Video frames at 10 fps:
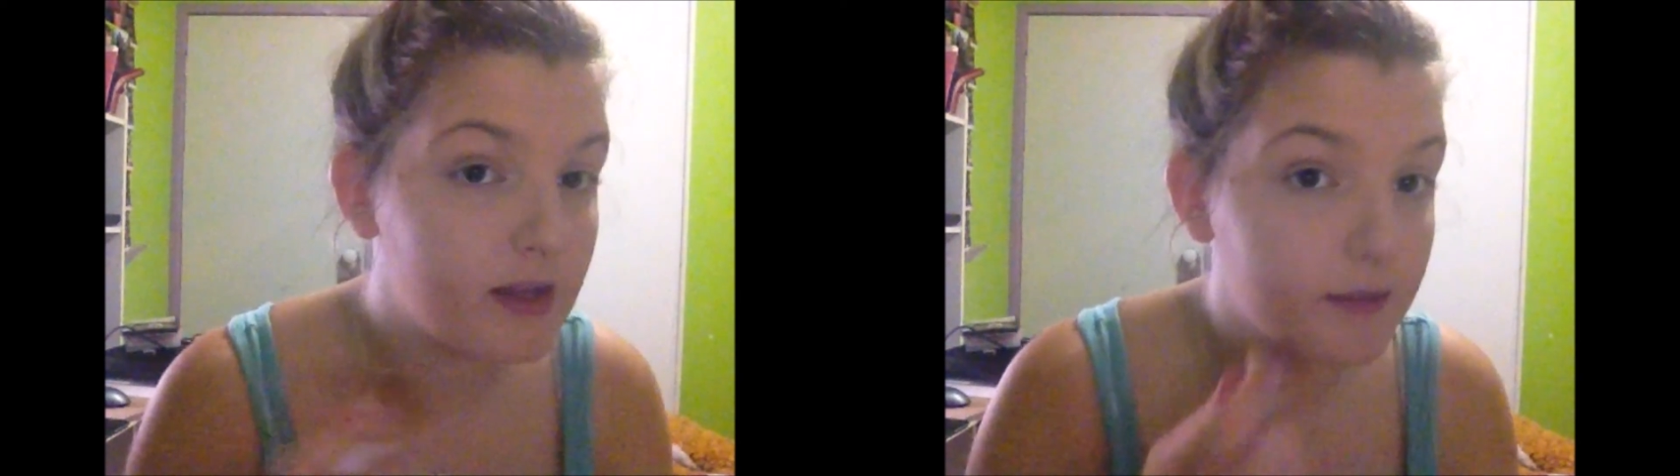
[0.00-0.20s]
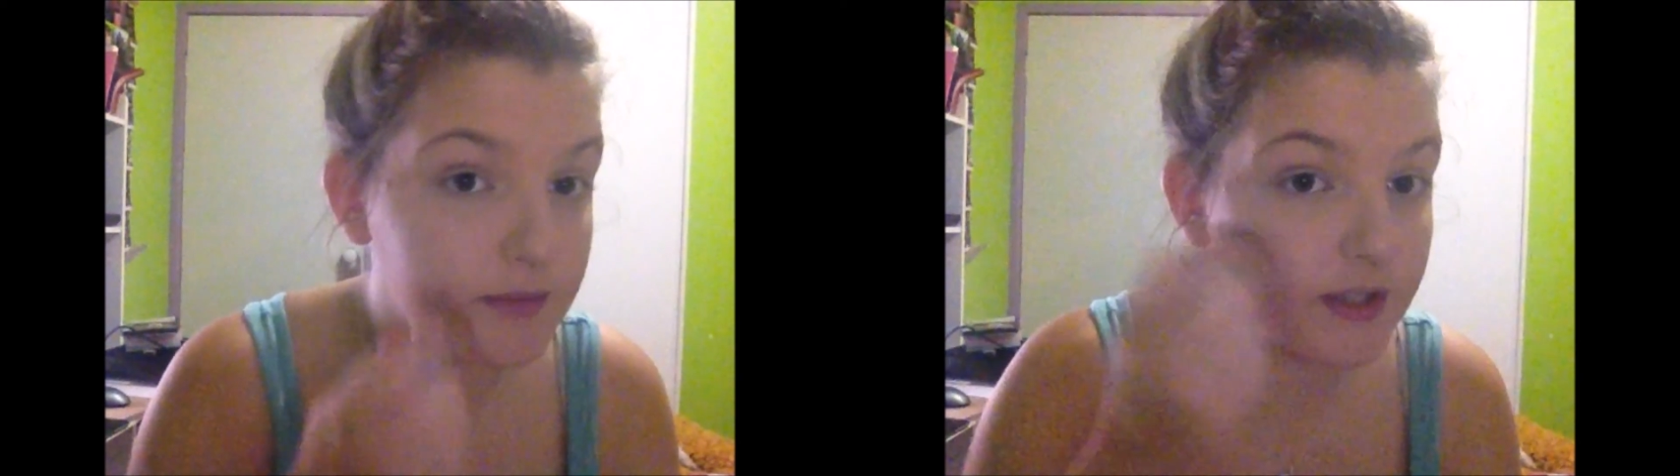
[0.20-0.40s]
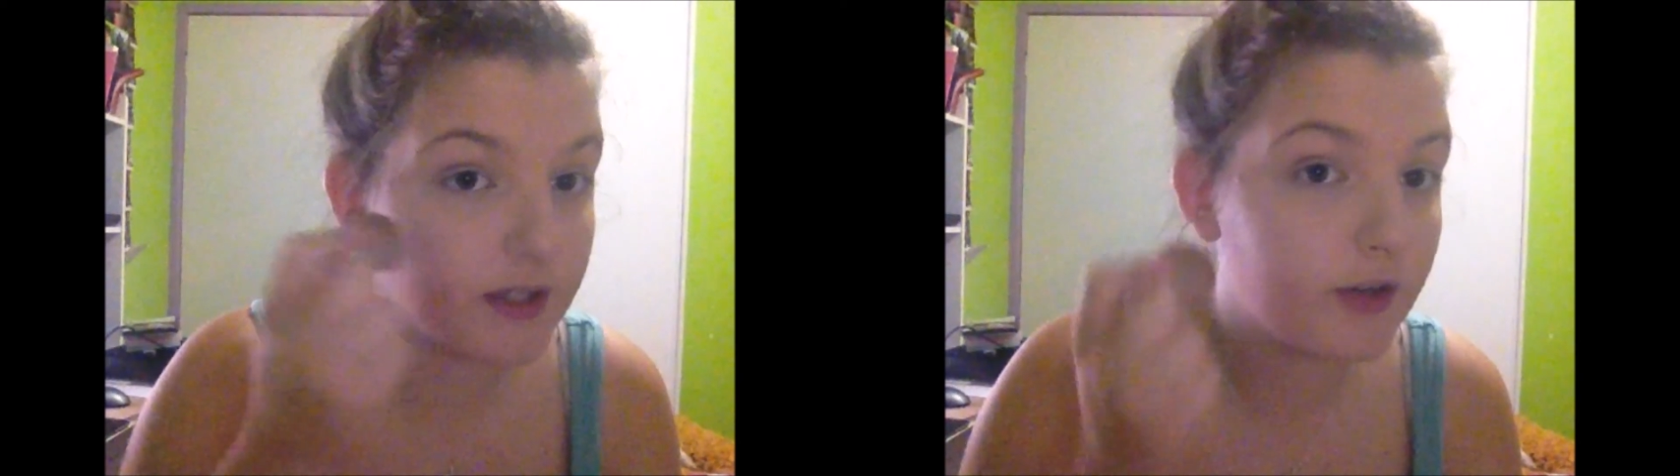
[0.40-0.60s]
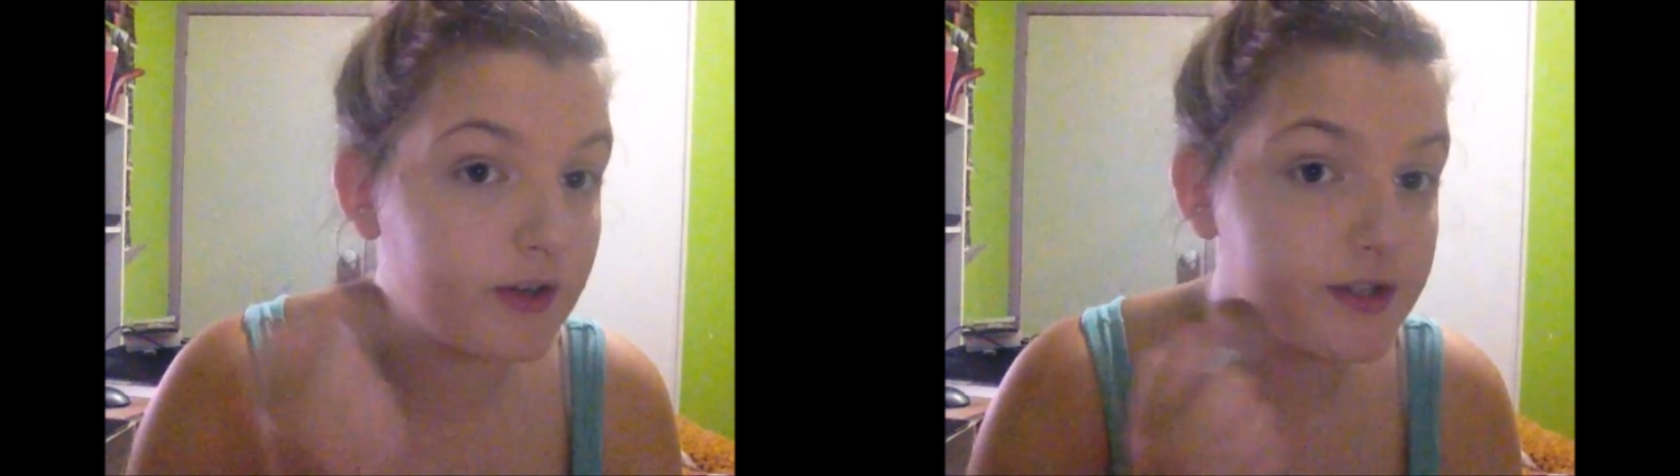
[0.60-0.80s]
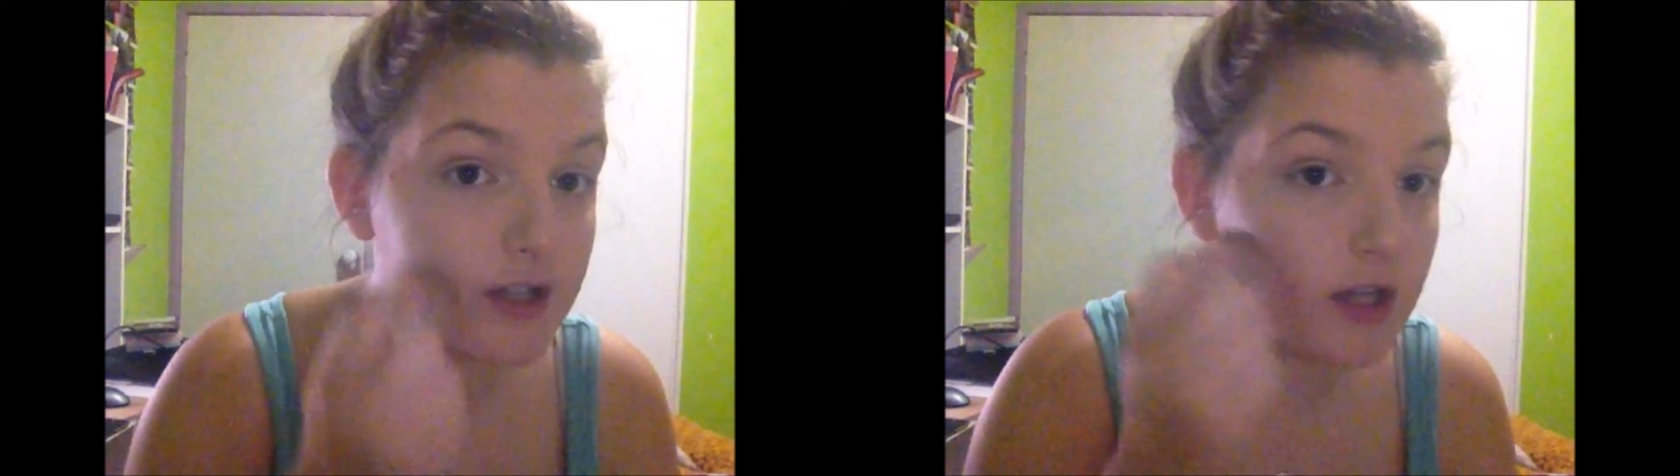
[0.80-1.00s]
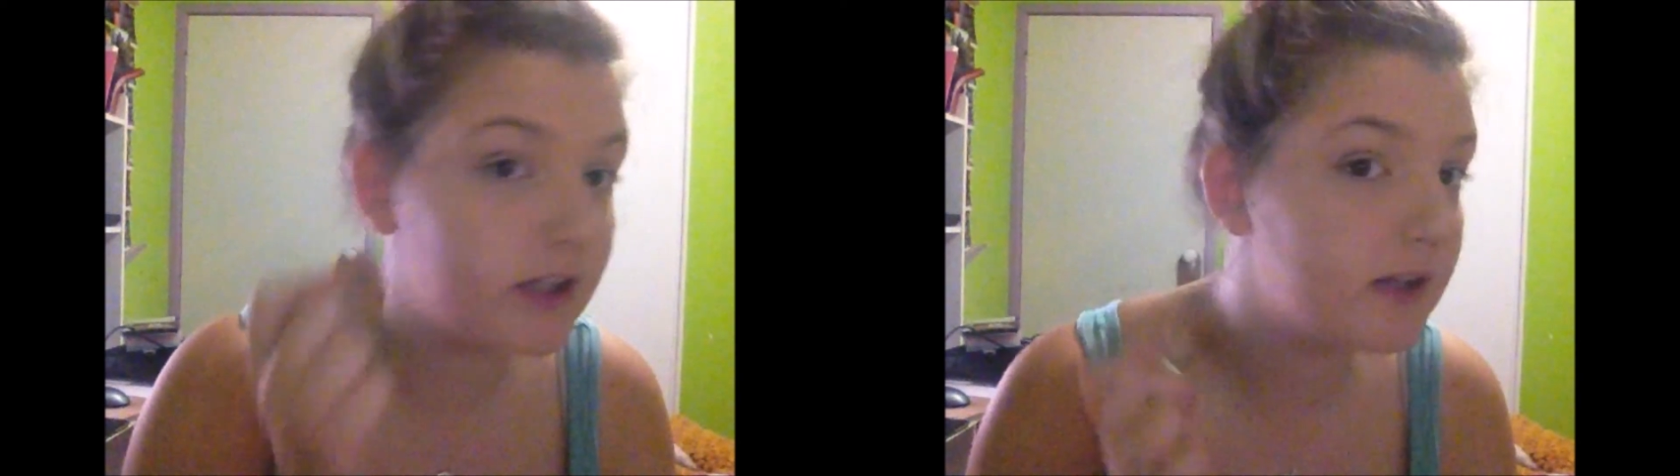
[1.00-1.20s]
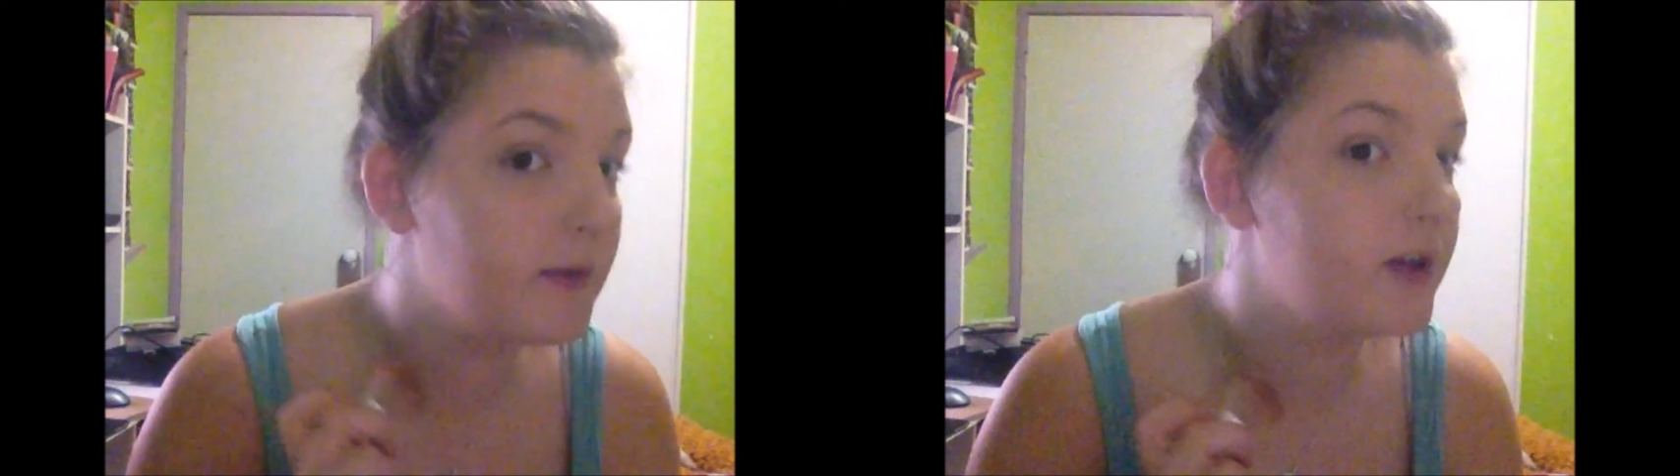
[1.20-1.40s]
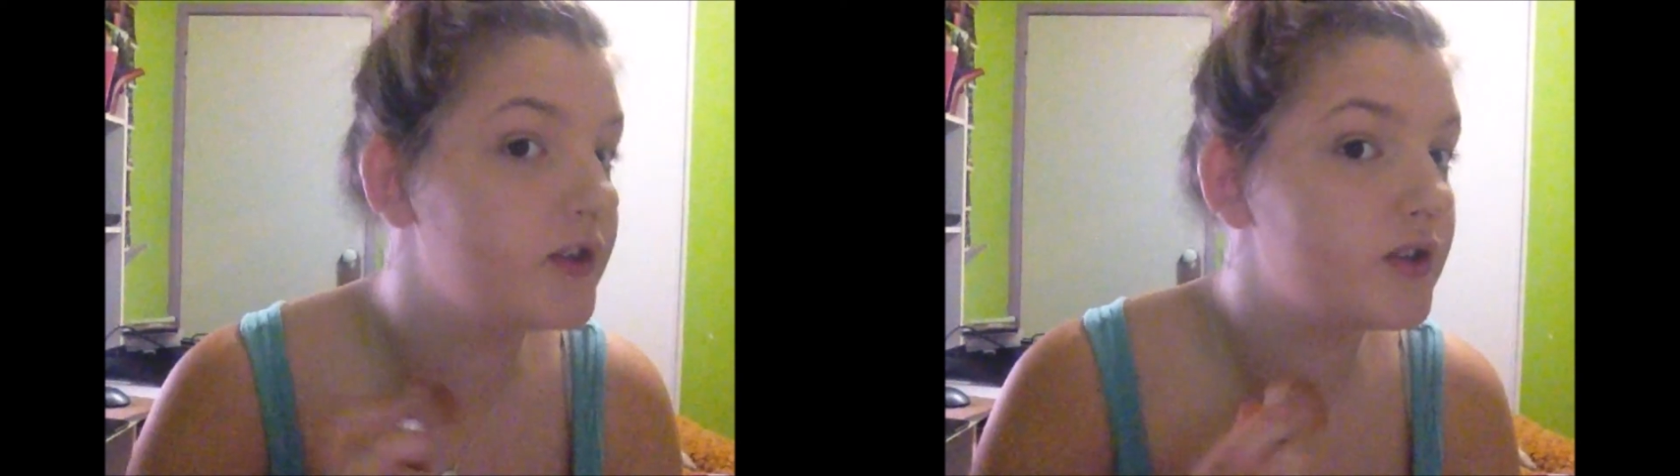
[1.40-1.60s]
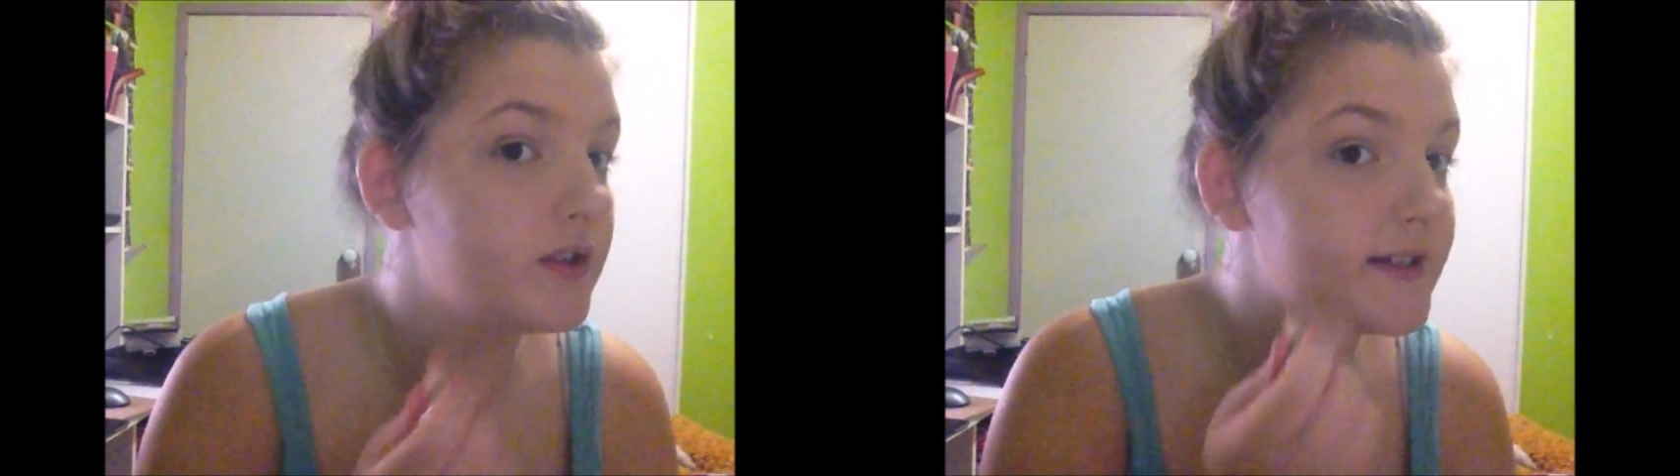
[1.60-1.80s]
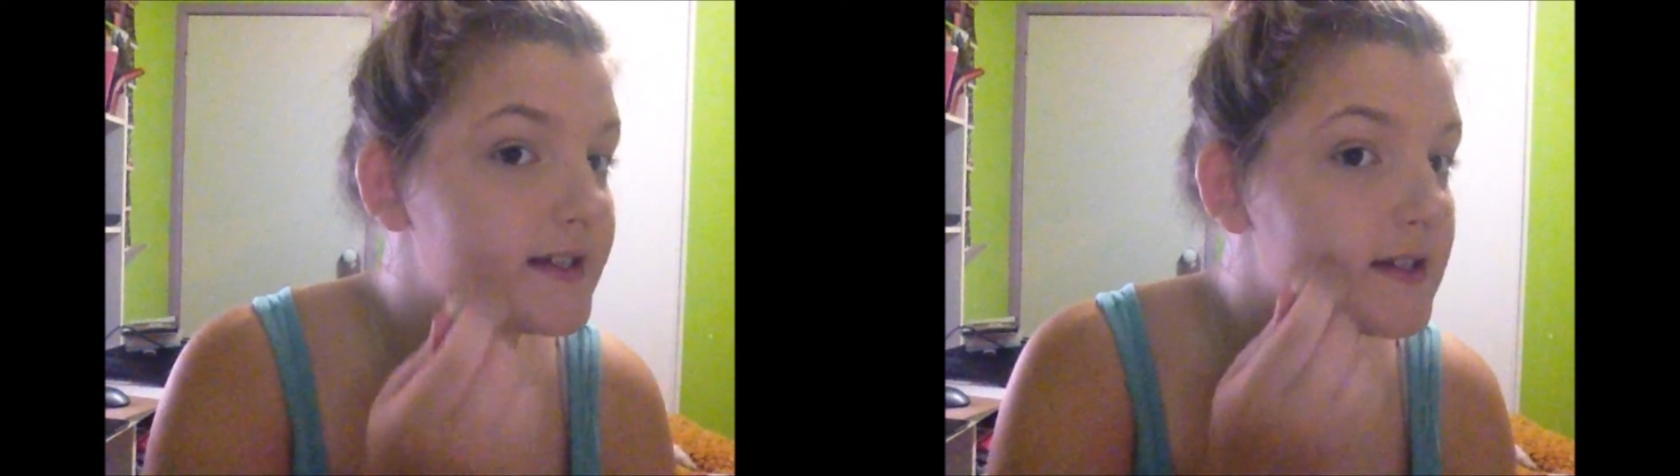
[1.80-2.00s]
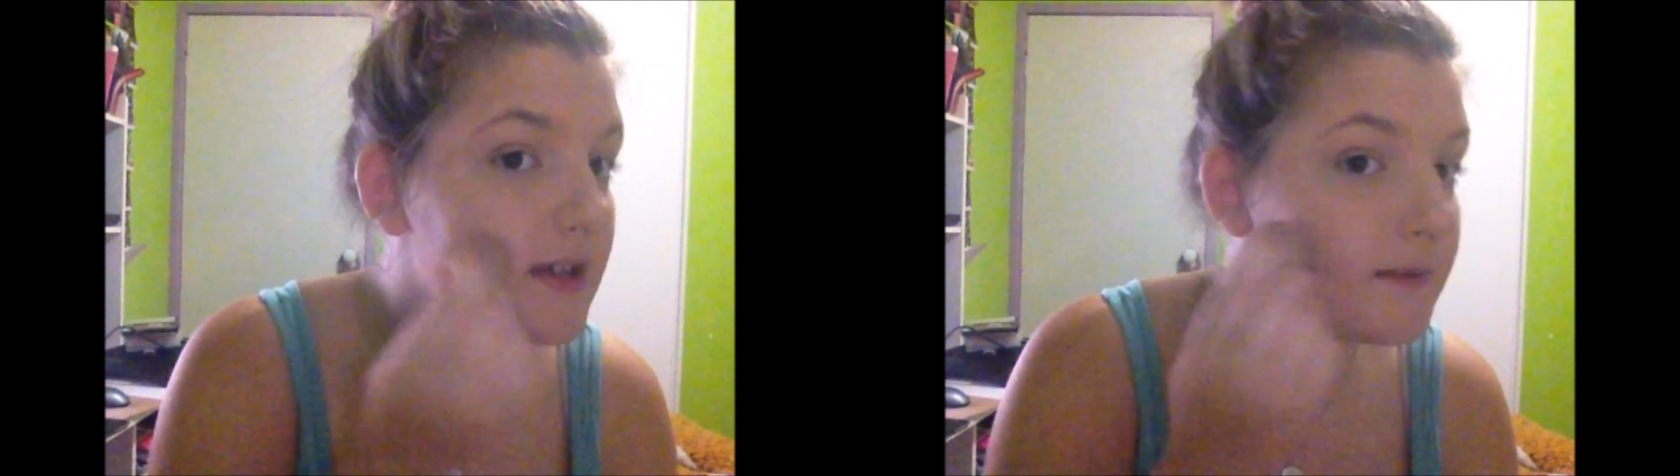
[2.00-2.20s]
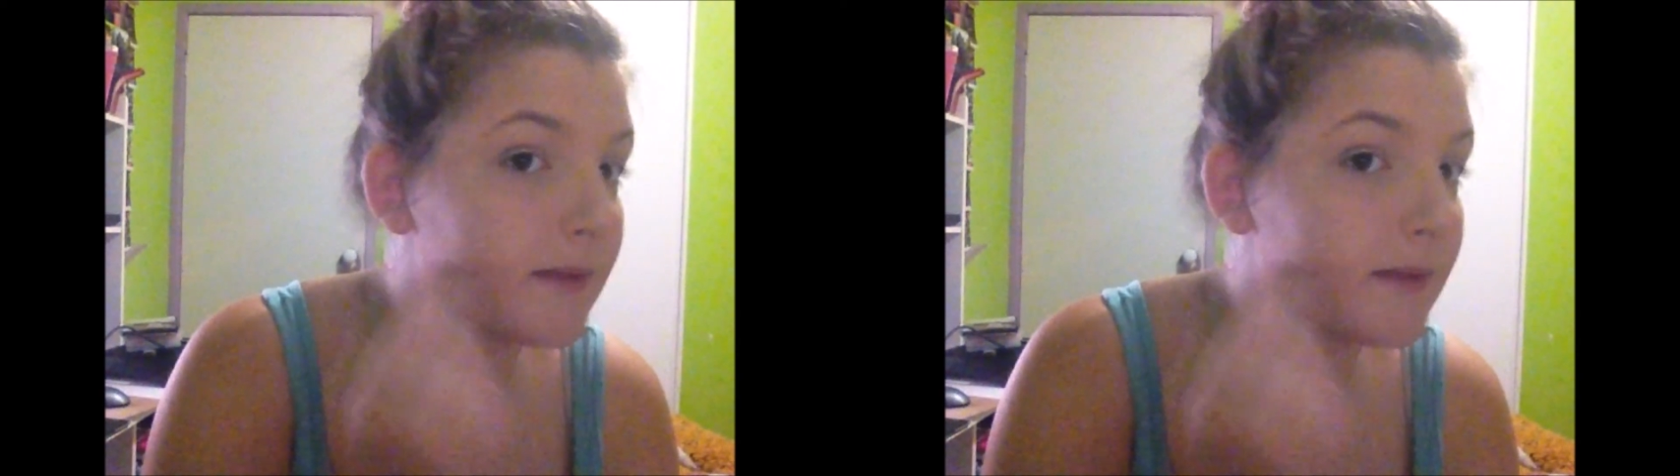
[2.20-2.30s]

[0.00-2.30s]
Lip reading: I'm just going to go in a circular motion just to